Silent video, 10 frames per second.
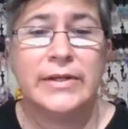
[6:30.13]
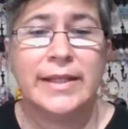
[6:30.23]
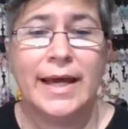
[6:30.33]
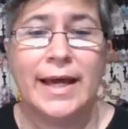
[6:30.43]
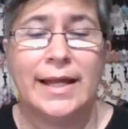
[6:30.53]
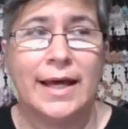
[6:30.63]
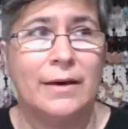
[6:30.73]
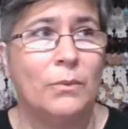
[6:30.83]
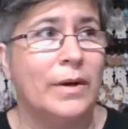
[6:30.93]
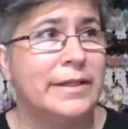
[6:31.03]
you
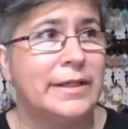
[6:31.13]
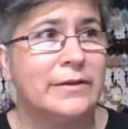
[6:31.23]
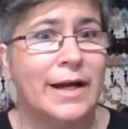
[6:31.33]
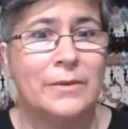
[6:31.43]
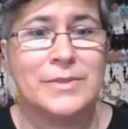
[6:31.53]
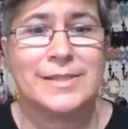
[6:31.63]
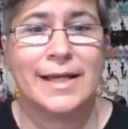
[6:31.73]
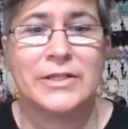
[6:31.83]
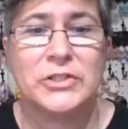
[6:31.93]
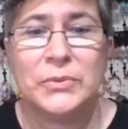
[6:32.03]
that. One year I was
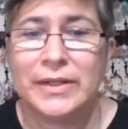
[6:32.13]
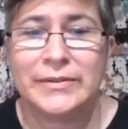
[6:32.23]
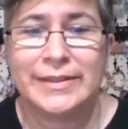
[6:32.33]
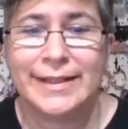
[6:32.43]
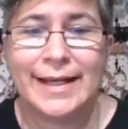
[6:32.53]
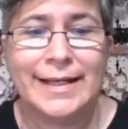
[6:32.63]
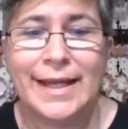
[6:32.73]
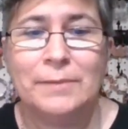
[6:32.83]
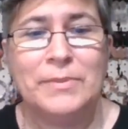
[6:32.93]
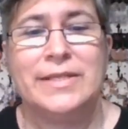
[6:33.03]
like
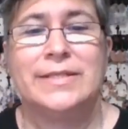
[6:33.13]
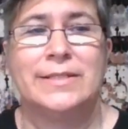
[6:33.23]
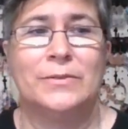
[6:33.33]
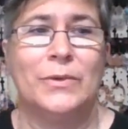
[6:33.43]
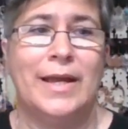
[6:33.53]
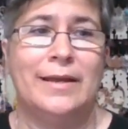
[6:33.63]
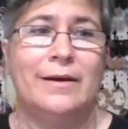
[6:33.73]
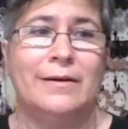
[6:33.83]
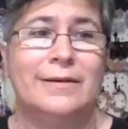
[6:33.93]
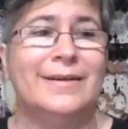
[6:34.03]
298 pieces away,
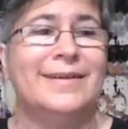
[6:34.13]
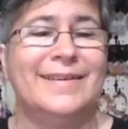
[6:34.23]
y'all.